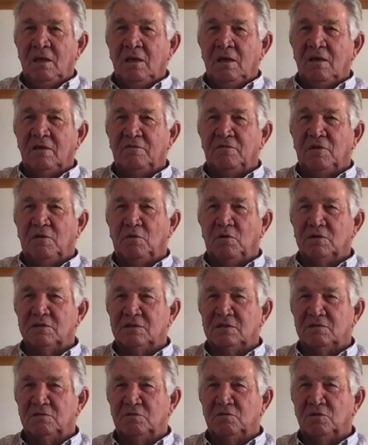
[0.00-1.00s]
if I
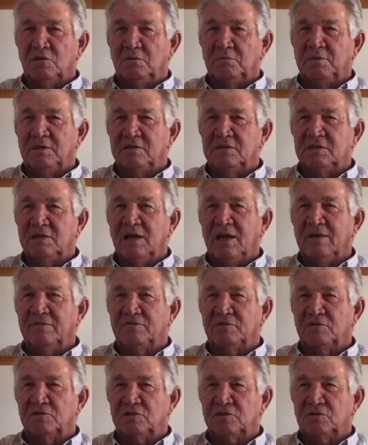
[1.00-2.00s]
wasn't real busy
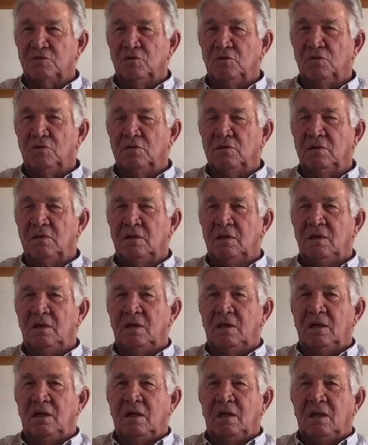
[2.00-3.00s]
after school,
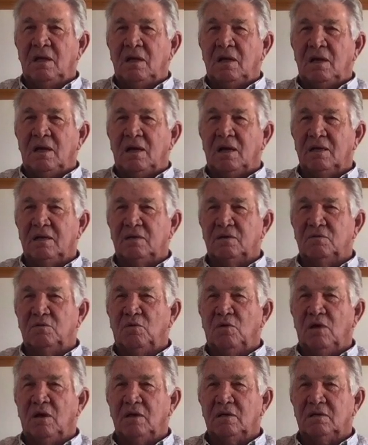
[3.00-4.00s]
I could
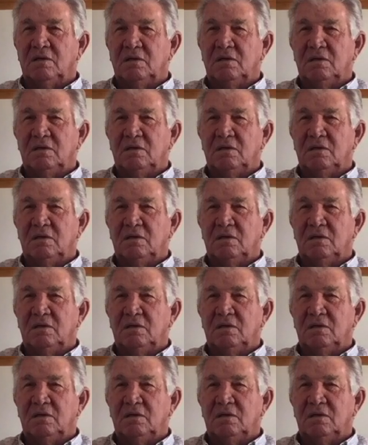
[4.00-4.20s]
walk